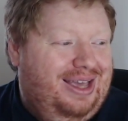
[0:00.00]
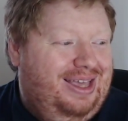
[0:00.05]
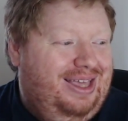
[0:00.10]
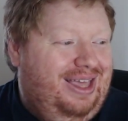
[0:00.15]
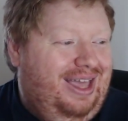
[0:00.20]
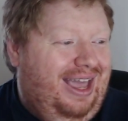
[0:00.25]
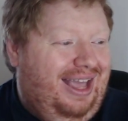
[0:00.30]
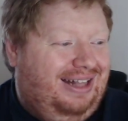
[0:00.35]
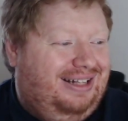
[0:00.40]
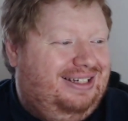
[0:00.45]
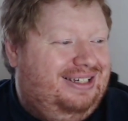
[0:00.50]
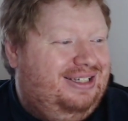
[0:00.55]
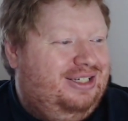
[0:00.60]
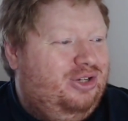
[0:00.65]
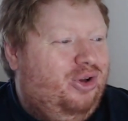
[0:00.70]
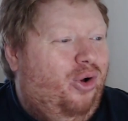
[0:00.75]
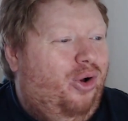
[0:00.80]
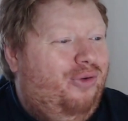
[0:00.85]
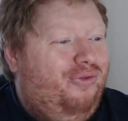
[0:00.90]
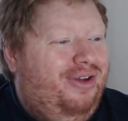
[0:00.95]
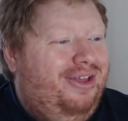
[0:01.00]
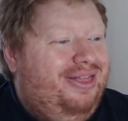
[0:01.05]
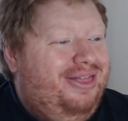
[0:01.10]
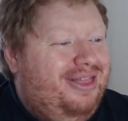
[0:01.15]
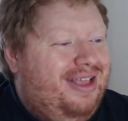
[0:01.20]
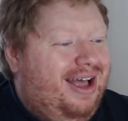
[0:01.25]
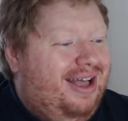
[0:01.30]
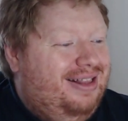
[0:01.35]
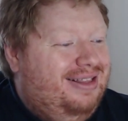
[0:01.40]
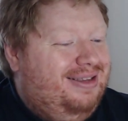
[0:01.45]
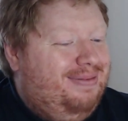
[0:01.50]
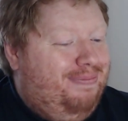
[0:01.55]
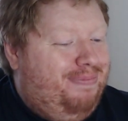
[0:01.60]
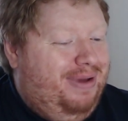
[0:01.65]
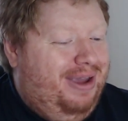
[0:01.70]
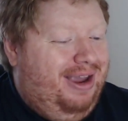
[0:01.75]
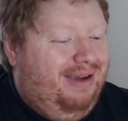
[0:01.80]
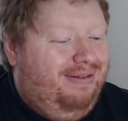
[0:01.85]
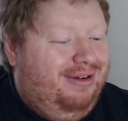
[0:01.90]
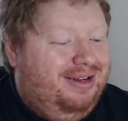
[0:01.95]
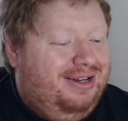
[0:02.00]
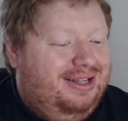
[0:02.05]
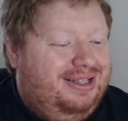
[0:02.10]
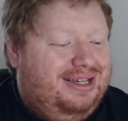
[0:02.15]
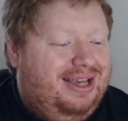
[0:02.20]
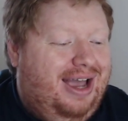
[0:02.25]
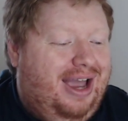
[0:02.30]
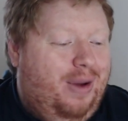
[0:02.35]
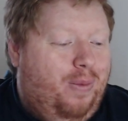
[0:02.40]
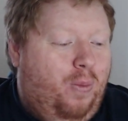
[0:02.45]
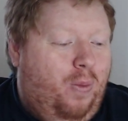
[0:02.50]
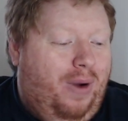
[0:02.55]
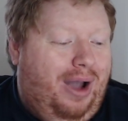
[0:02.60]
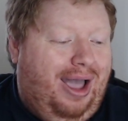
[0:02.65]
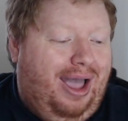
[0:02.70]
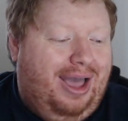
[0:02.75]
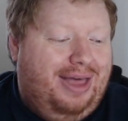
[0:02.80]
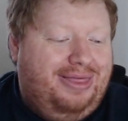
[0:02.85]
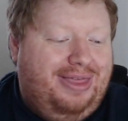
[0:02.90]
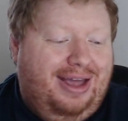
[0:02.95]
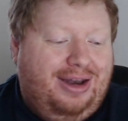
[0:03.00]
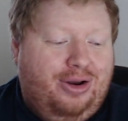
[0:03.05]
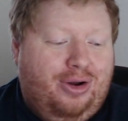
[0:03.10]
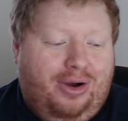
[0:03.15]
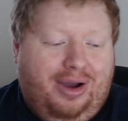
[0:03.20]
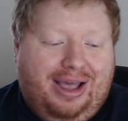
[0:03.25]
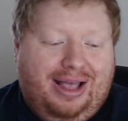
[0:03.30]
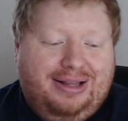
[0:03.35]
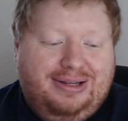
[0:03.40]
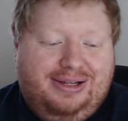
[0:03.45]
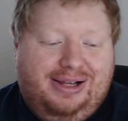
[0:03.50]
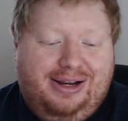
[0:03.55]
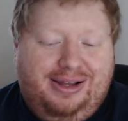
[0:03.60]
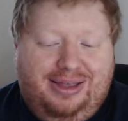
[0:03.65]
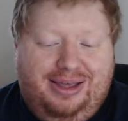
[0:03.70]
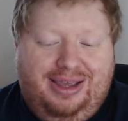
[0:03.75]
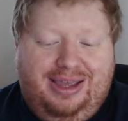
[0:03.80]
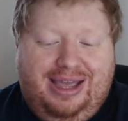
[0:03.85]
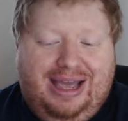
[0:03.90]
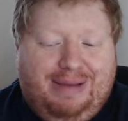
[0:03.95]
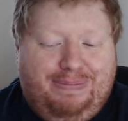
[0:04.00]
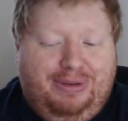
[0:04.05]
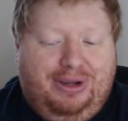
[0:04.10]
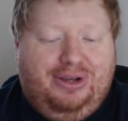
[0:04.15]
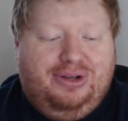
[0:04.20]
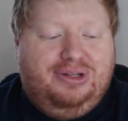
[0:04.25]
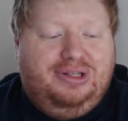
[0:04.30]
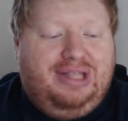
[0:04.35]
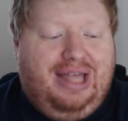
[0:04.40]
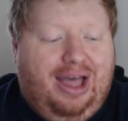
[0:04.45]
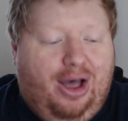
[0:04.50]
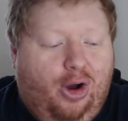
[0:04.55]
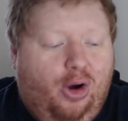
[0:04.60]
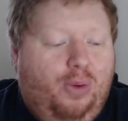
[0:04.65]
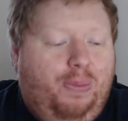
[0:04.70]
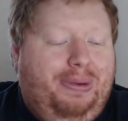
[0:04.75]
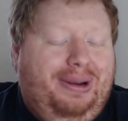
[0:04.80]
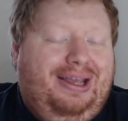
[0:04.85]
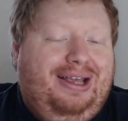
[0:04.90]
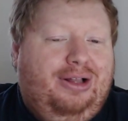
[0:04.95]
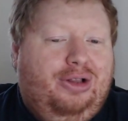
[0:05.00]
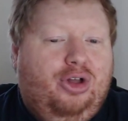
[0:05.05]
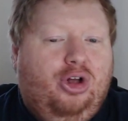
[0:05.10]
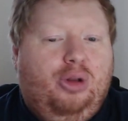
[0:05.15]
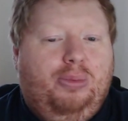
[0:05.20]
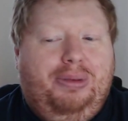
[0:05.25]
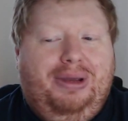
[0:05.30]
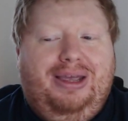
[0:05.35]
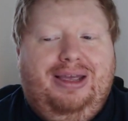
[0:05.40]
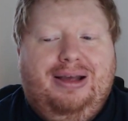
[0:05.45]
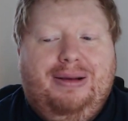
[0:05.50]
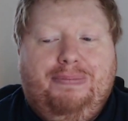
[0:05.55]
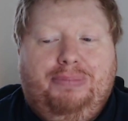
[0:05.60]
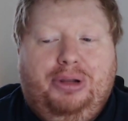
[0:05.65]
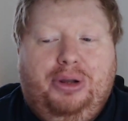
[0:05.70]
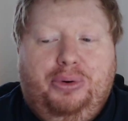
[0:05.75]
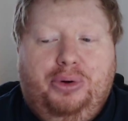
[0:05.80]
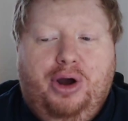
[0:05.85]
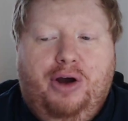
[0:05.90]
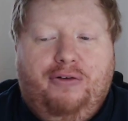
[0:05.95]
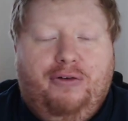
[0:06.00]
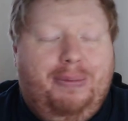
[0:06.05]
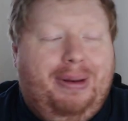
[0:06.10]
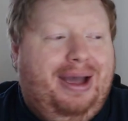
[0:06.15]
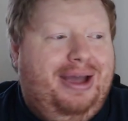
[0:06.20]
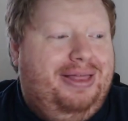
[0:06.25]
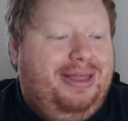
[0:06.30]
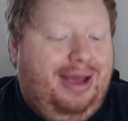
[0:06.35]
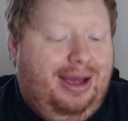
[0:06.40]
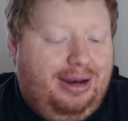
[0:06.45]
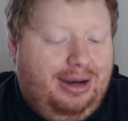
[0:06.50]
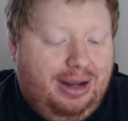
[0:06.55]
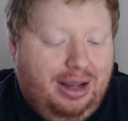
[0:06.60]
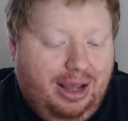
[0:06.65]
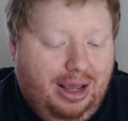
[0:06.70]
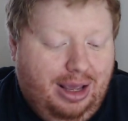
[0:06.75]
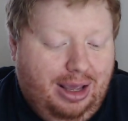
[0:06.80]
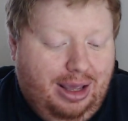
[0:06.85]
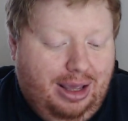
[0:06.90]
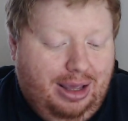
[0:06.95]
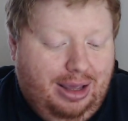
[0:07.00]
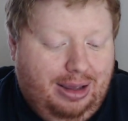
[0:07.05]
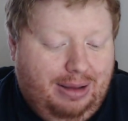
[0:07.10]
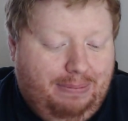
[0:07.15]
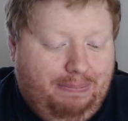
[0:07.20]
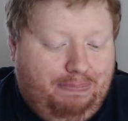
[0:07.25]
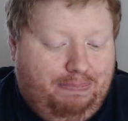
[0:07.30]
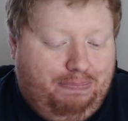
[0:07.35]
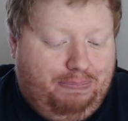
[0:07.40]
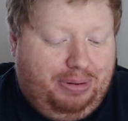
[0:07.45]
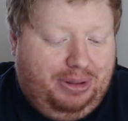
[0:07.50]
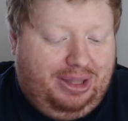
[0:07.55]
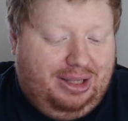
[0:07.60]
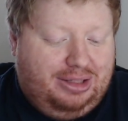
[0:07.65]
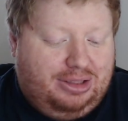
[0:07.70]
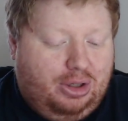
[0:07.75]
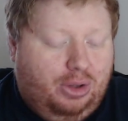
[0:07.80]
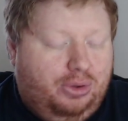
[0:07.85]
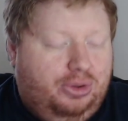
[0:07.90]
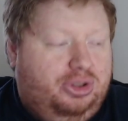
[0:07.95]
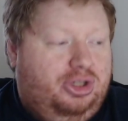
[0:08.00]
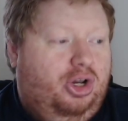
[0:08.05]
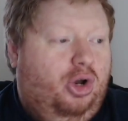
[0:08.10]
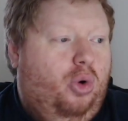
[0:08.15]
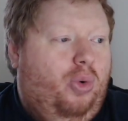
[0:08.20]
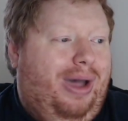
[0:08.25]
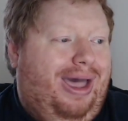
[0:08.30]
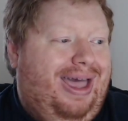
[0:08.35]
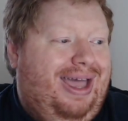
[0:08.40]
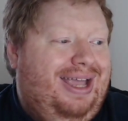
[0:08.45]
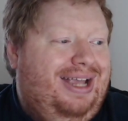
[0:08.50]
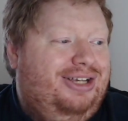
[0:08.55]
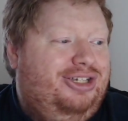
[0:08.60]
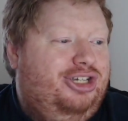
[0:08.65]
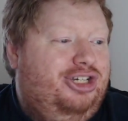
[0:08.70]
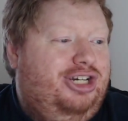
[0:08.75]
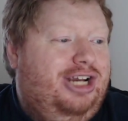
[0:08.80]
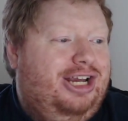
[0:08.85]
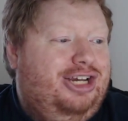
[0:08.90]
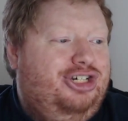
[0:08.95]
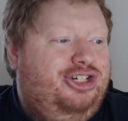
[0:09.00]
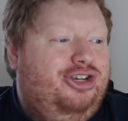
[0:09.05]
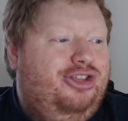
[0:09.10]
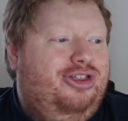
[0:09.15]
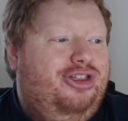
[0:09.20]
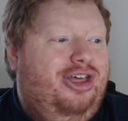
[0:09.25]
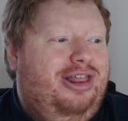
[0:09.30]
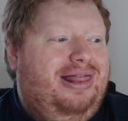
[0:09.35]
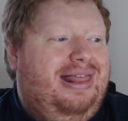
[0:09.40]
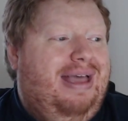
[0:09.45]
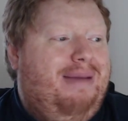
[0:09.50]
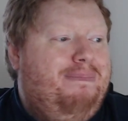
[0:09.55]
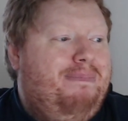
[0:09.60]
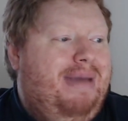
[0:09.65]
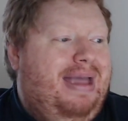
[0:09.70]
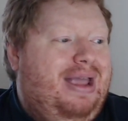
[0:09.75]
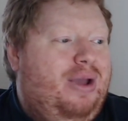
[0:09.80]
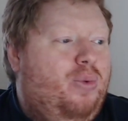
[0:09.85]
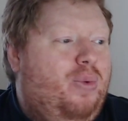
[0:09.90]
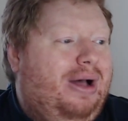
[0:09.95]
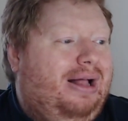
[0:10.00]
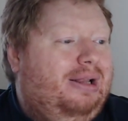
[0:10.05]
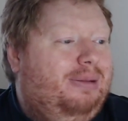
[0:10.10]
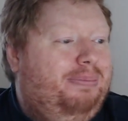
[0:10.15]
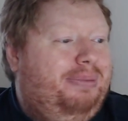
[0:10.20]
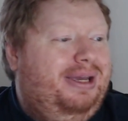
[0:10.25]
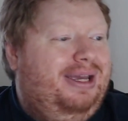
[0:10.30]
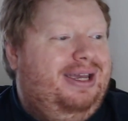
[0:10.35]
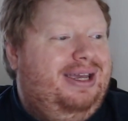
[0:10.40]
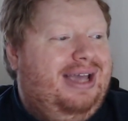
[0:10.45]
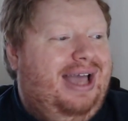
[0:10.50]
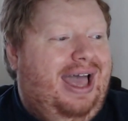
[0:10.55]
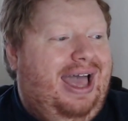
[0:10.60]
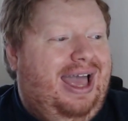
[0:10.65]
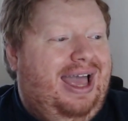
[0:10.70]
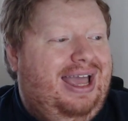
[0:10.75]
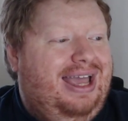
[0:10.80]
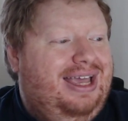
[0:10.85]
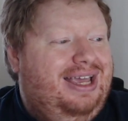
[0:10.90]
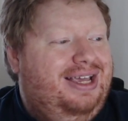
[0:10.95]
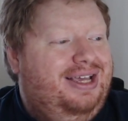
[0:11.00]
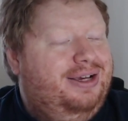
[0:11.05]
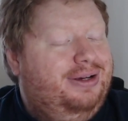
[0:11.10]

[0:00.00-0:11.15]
It's sort of in that period of time where they're not cancelling anything yet because they're hoping it'll all be blown over by then. But there's also a suggestion that there may well be a